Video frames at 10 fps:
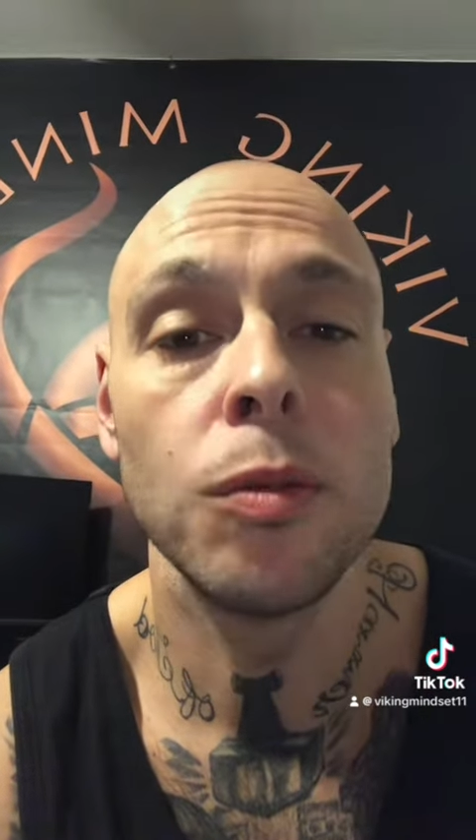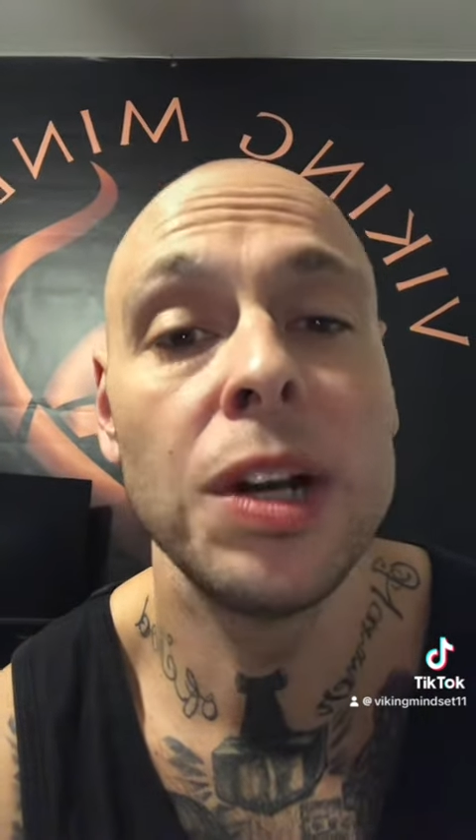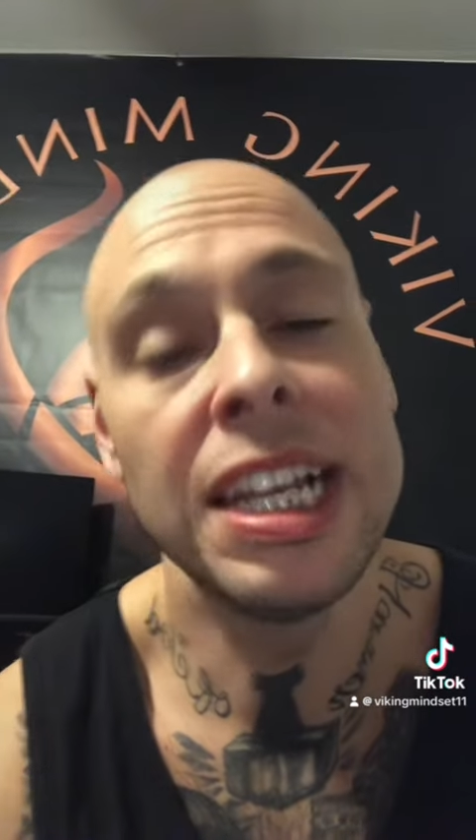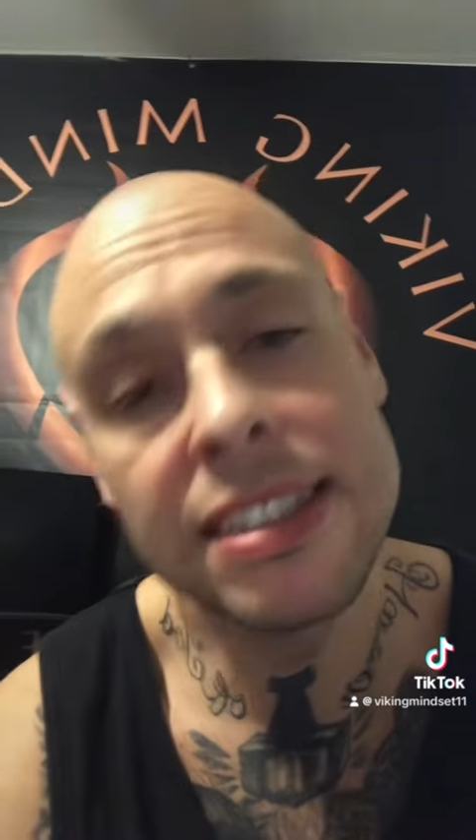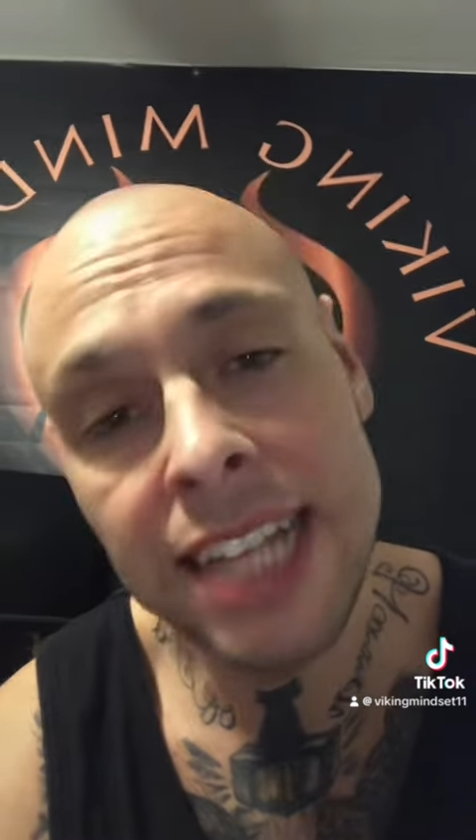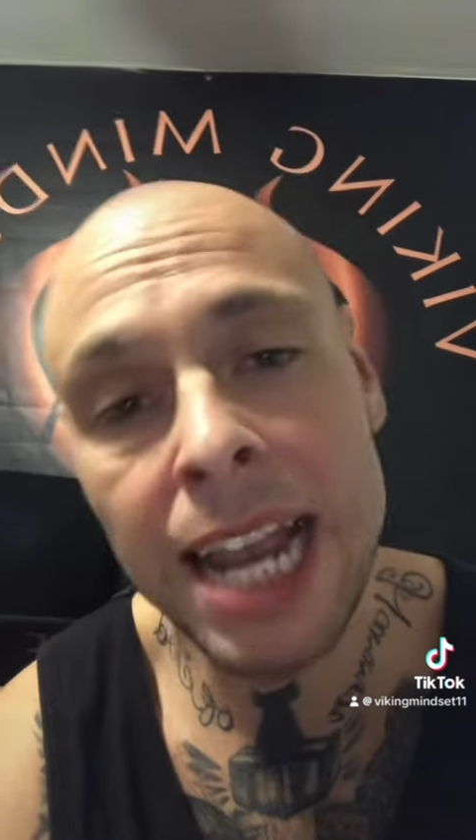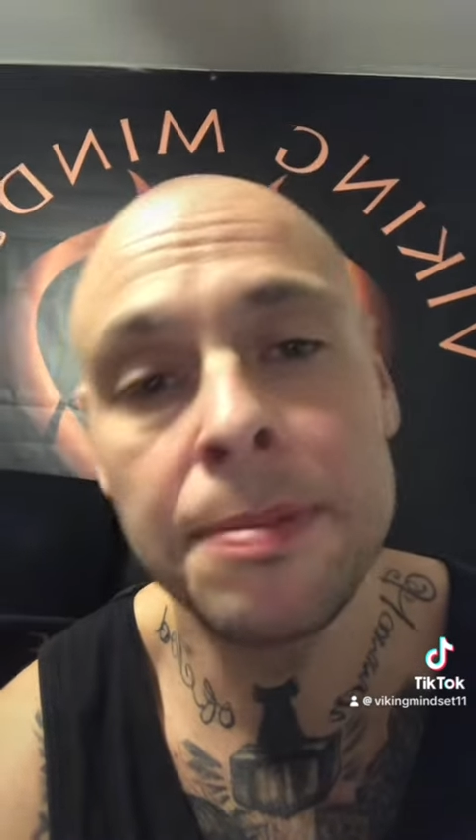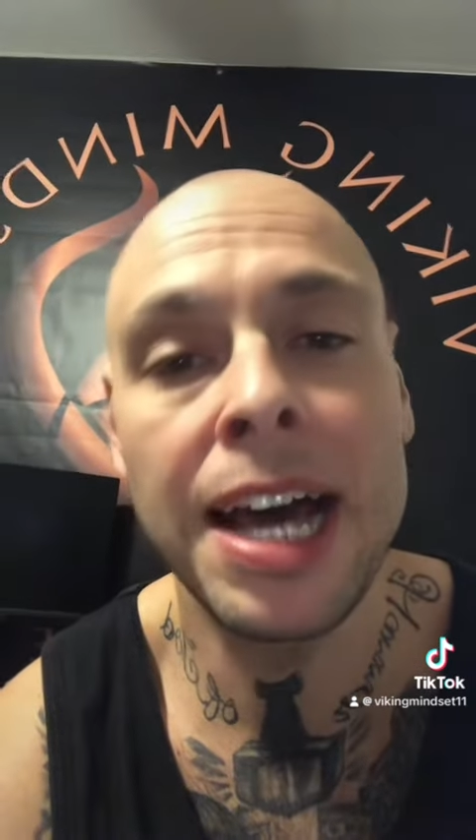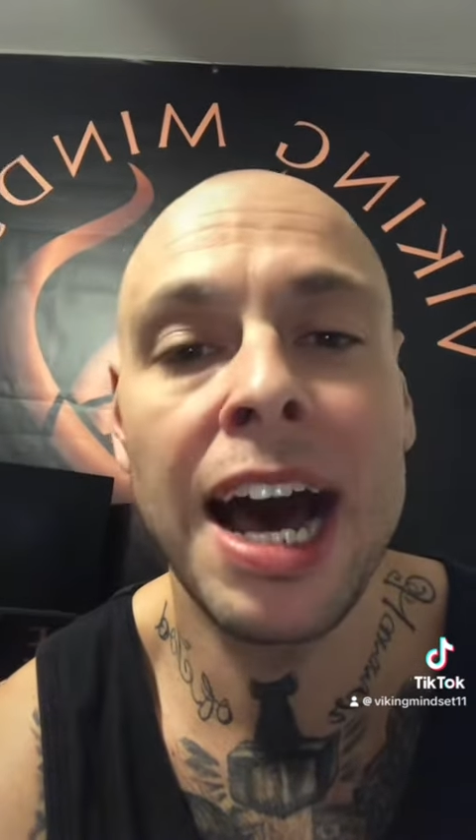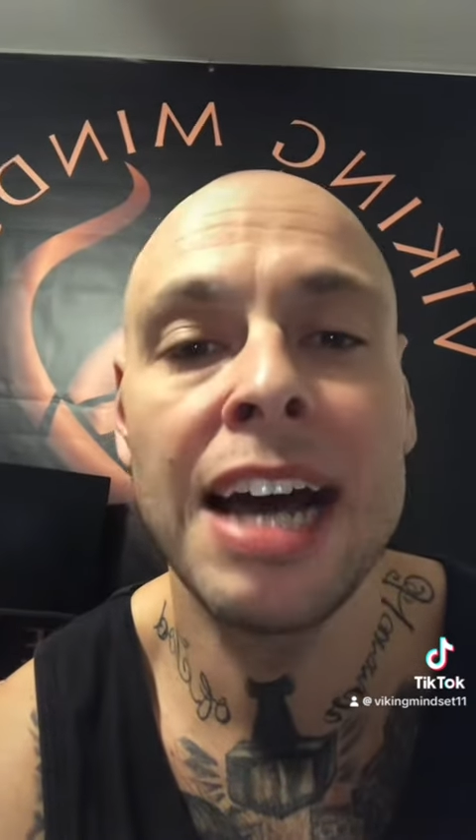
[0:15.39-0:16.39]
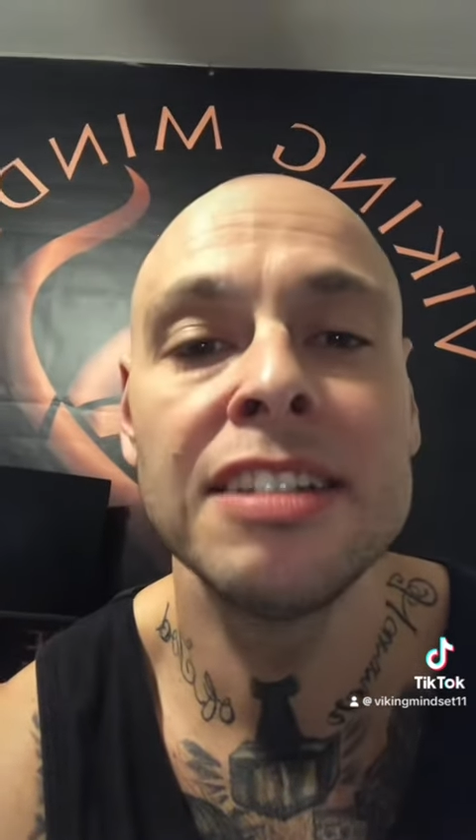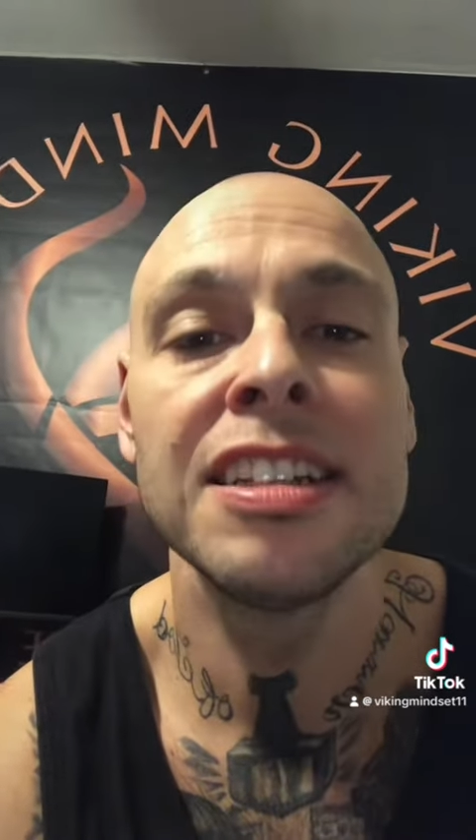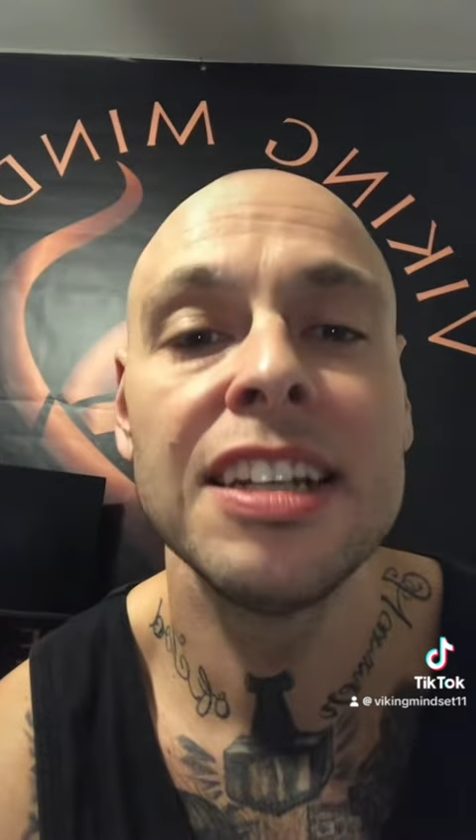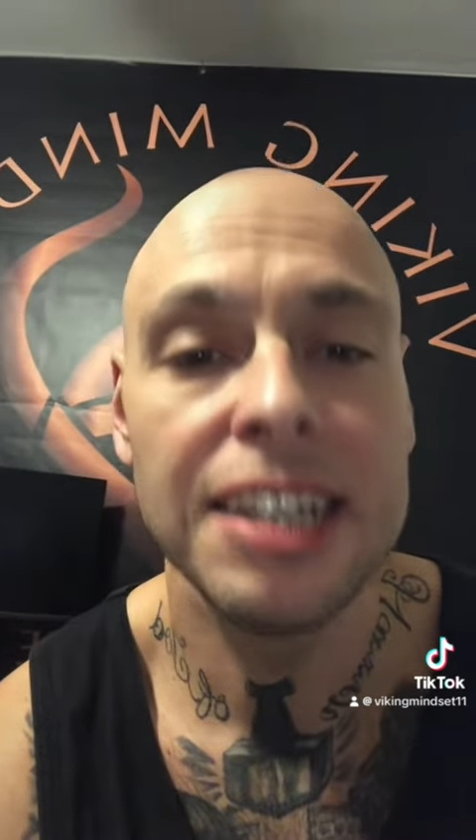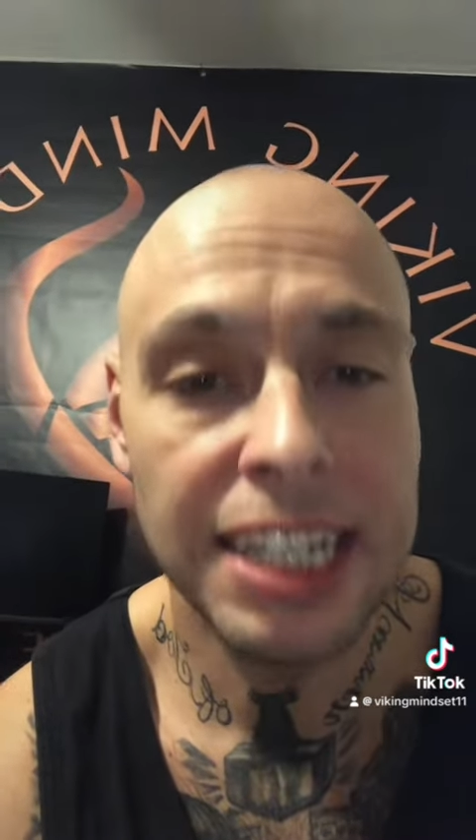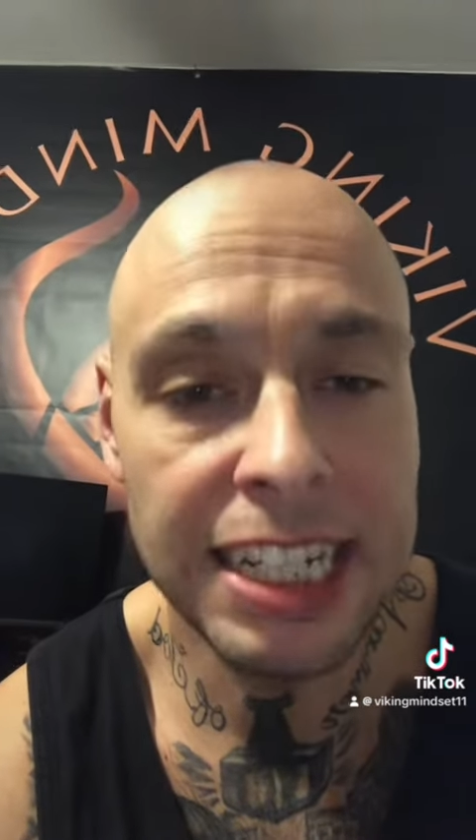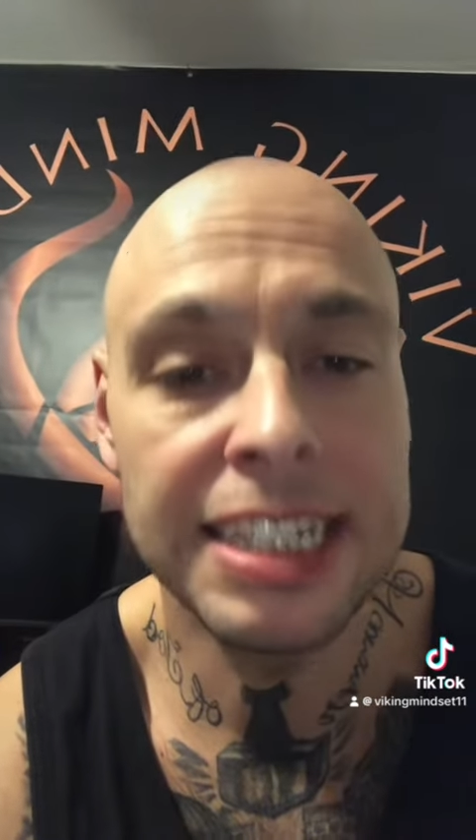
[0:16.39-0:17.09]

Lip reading: When his name dies, he